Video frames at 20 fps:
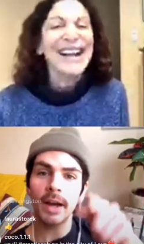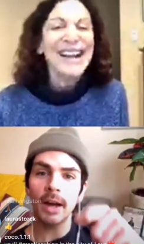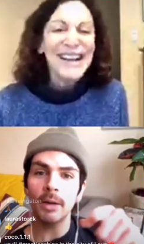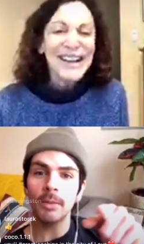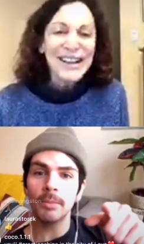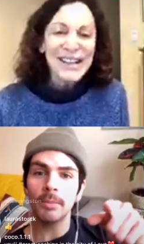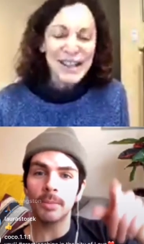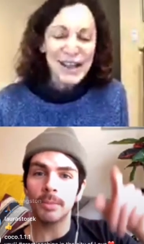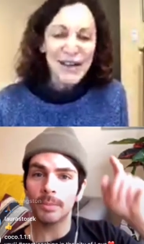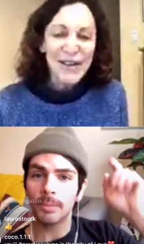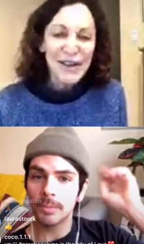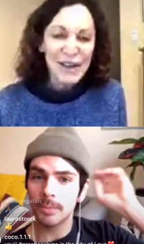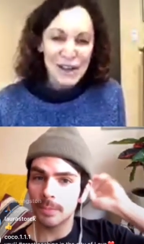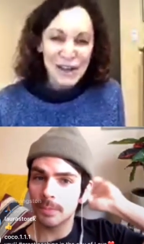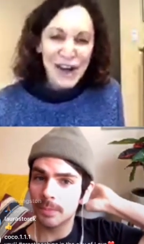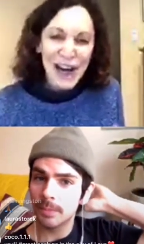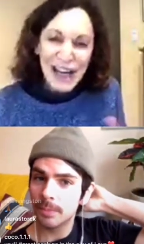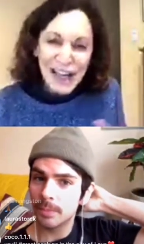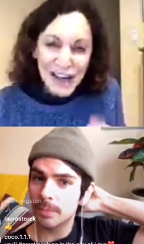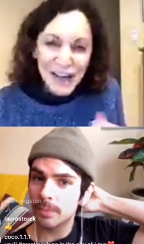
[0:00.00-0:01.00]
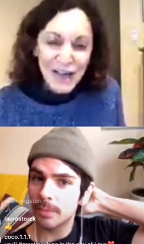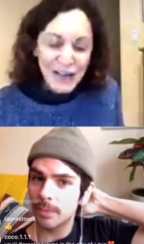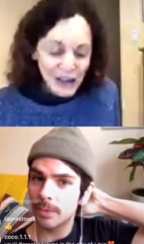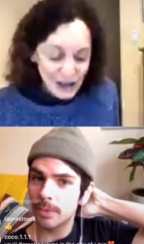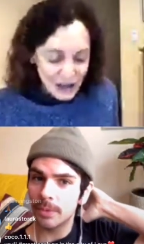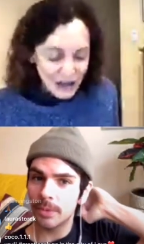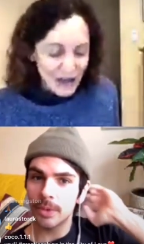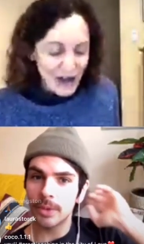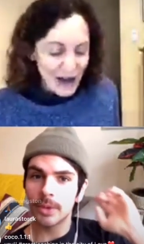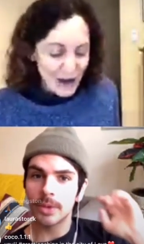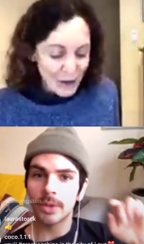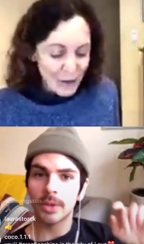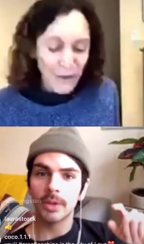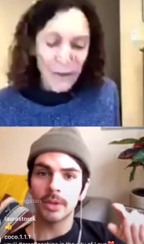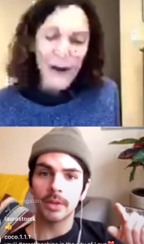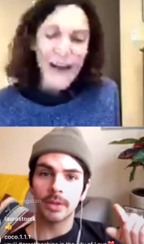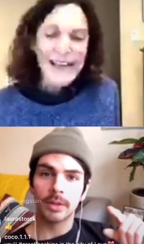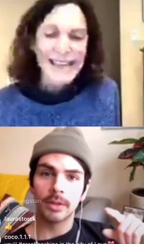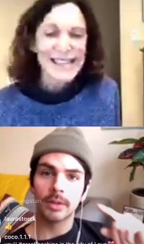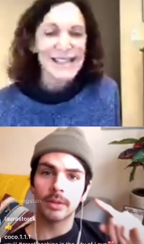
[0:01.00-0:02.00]
Speaker 1: so we're trying to figure out ways
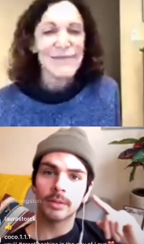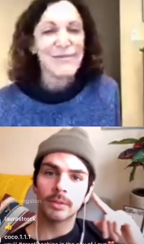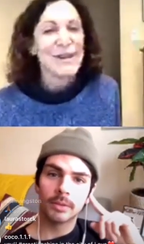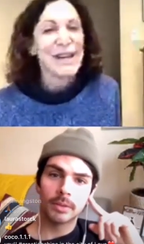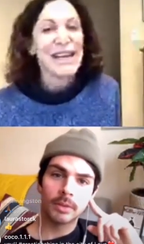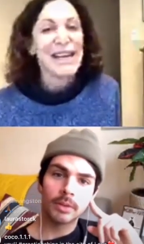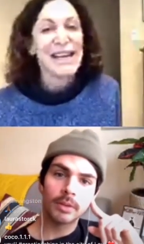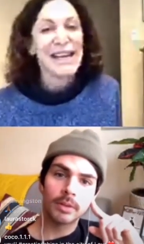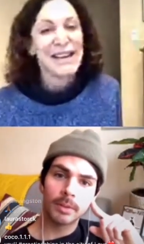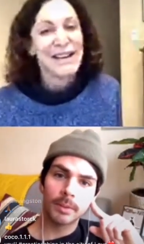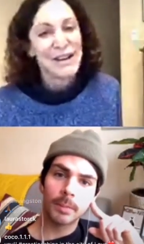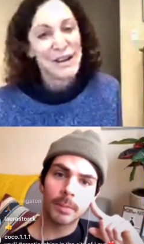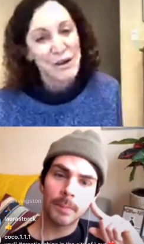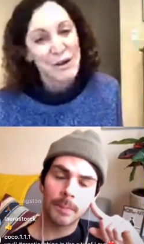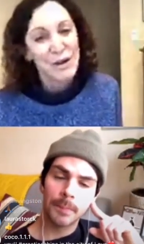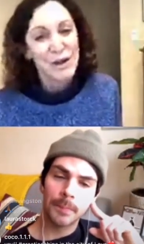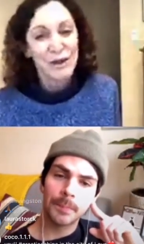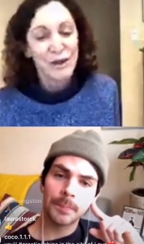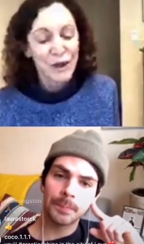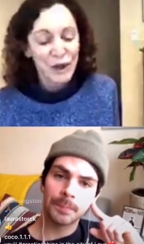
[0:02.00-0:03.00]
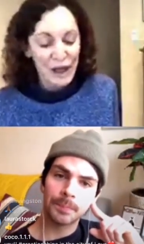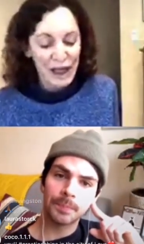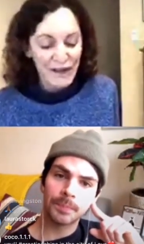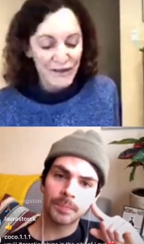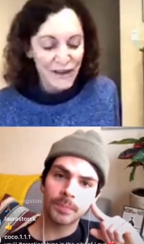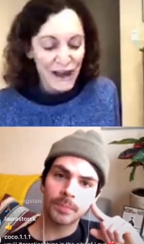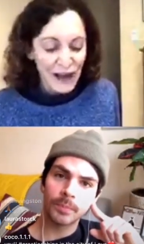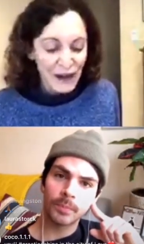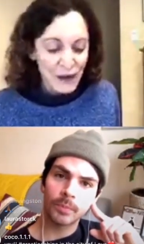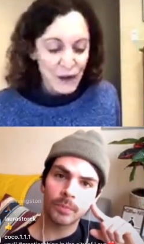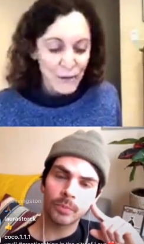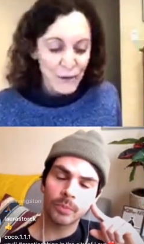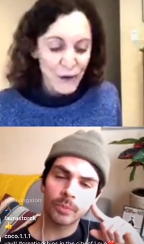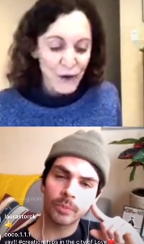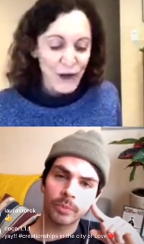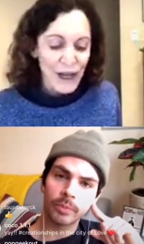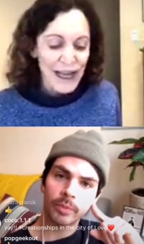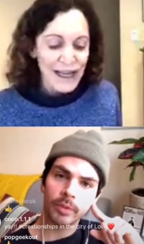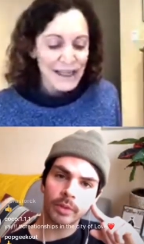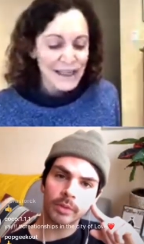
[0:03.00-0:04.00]
to be useful and valuable and.
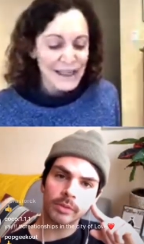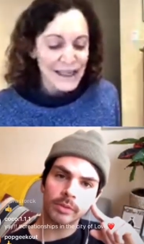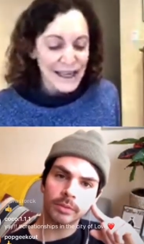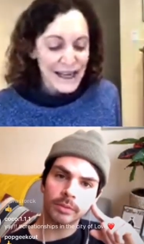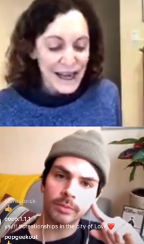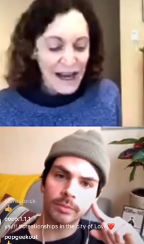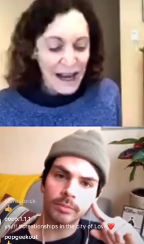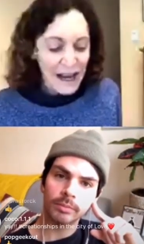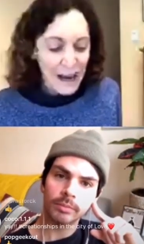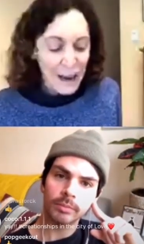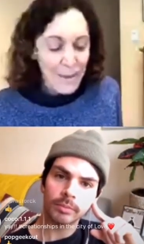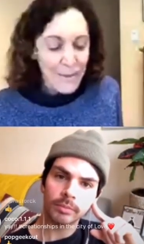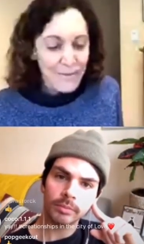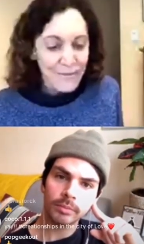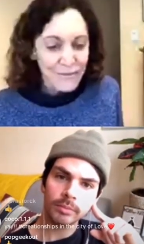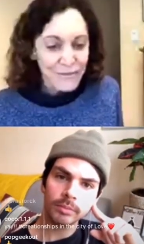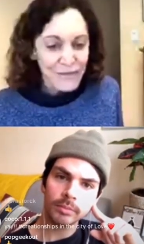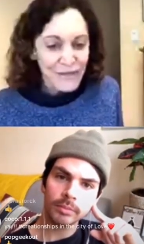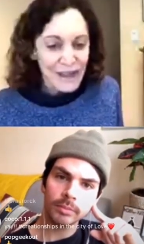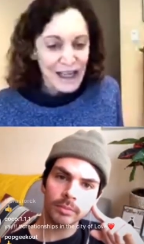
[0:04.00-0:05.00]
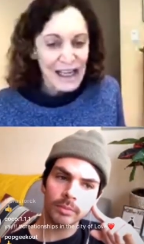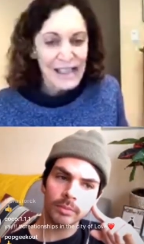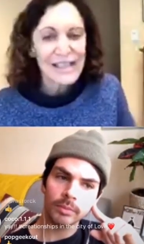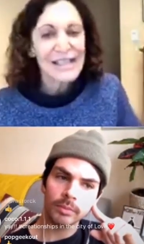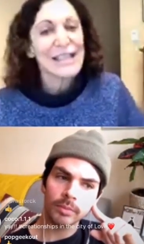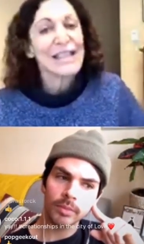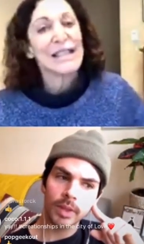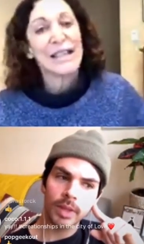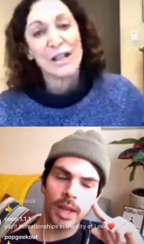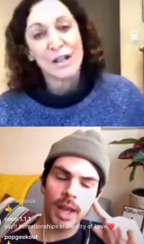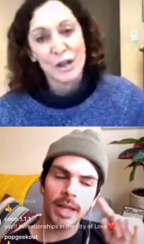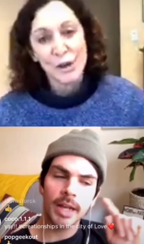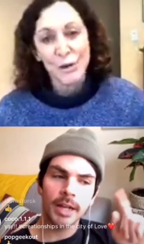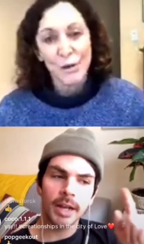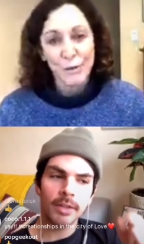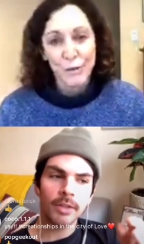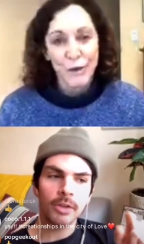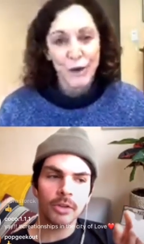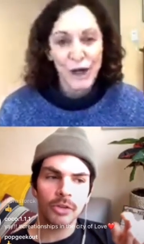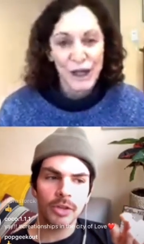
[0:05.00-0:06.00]
Speaker 2: Um, I just think that's and another
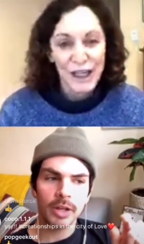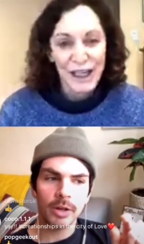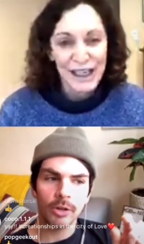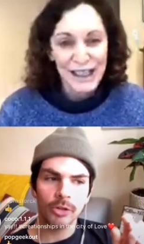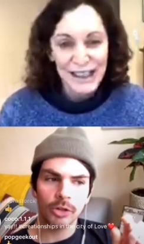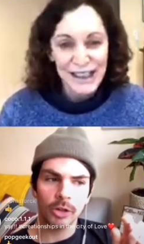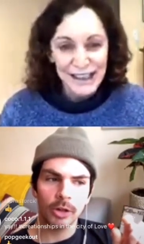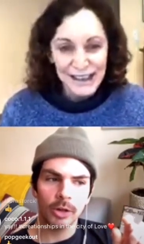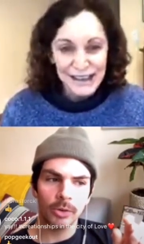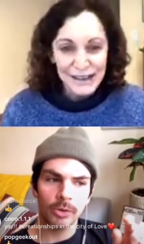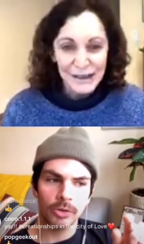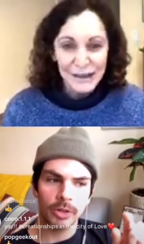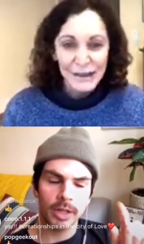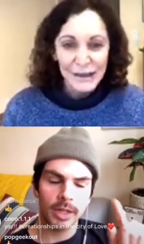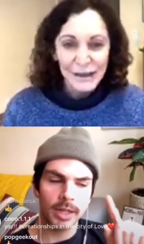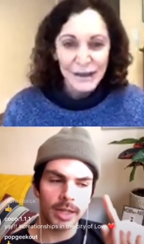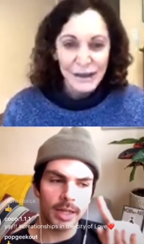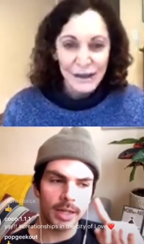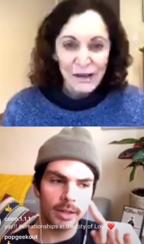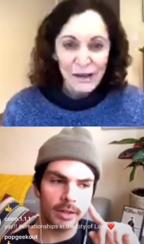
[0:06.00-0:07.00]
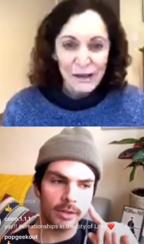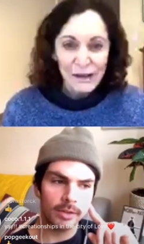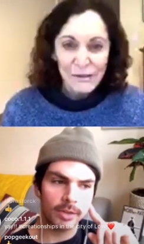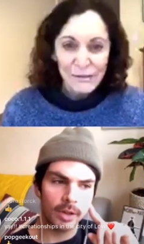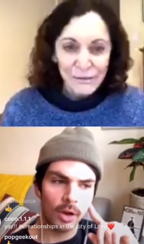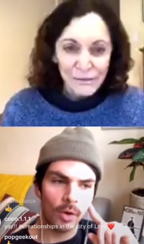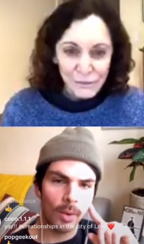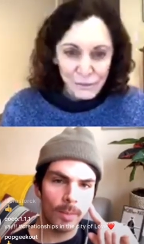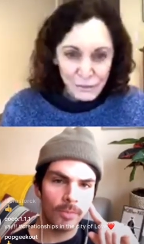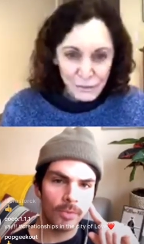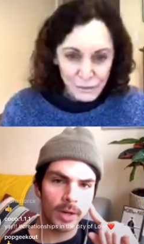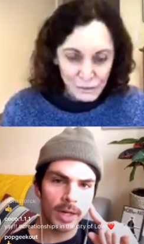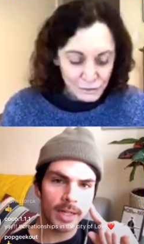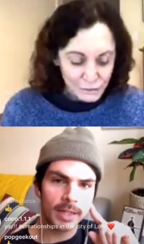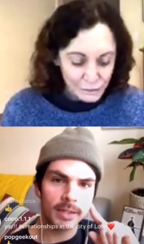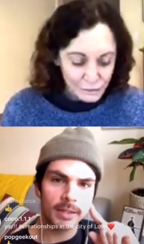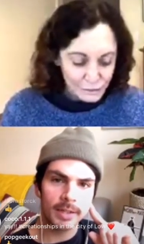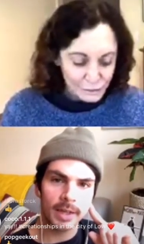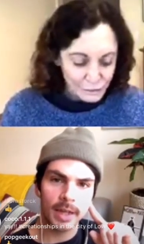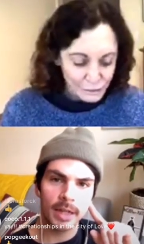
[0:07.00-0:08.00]
series you're hosting is oh I'm forgetting the
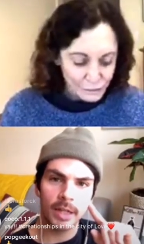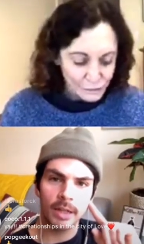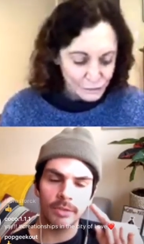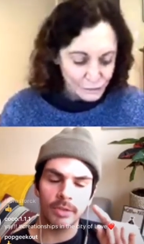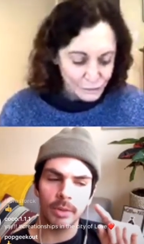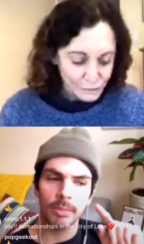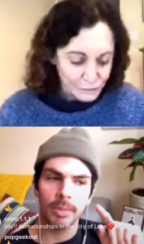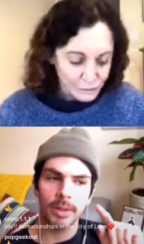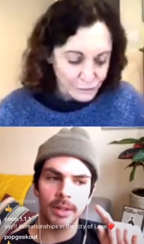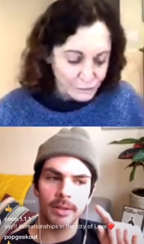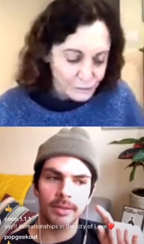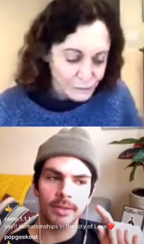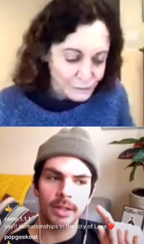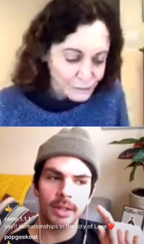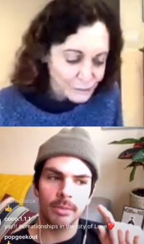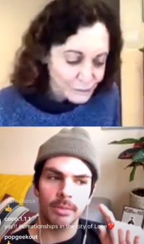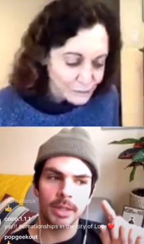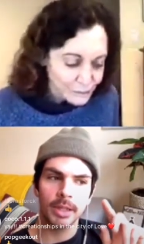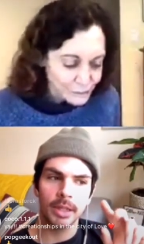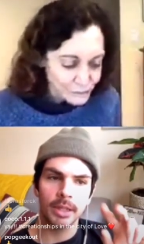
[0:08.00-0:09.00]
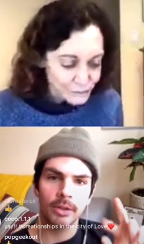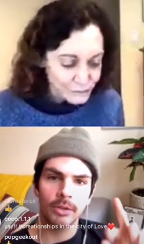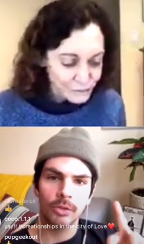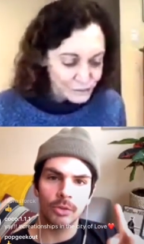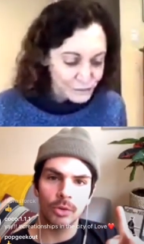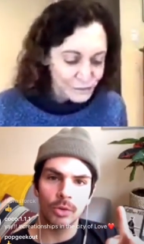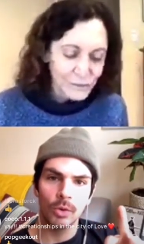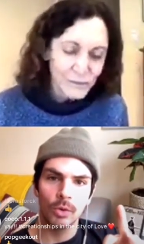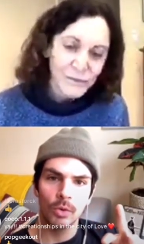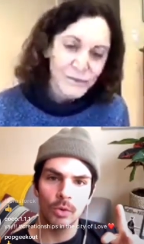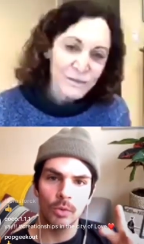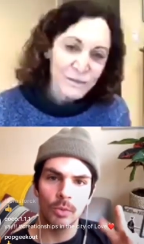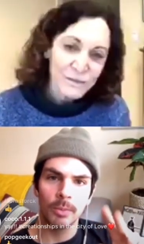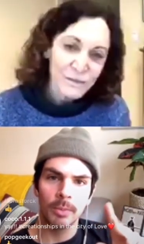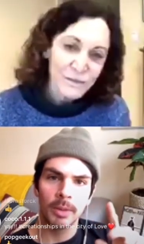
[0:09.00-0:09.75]
title of it but it's going to be like a Zoom